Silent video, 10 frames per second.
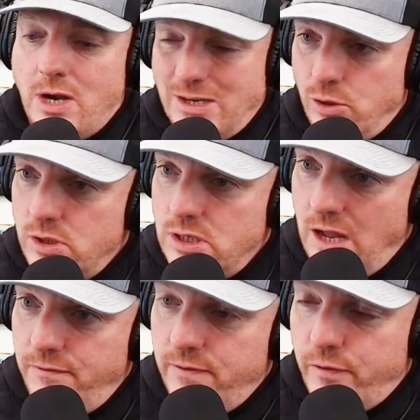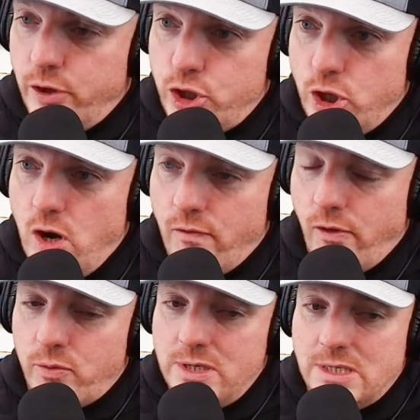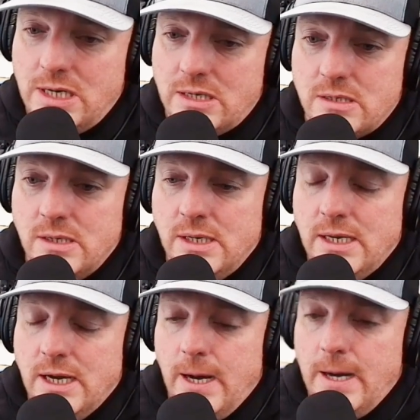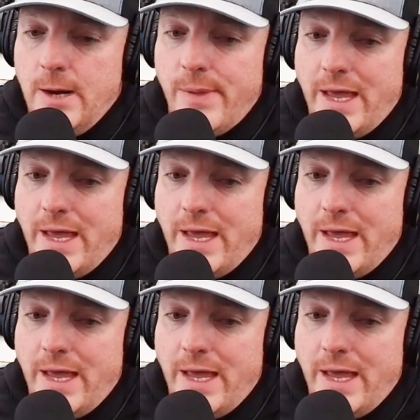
desert stuff for sure over the 3.6. Mm-hmm.